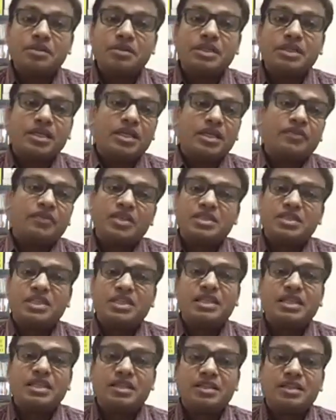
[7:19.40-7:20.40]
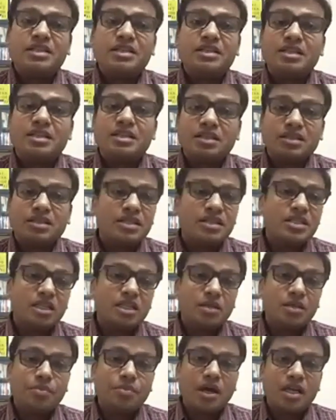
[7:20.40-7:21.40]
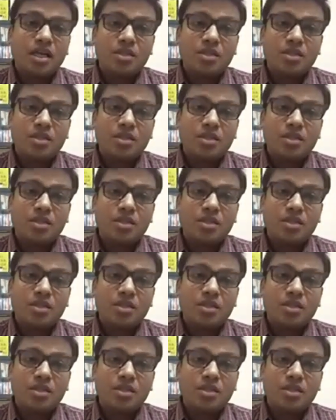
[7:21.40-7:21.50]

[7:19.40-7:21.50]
if I see in the recent past,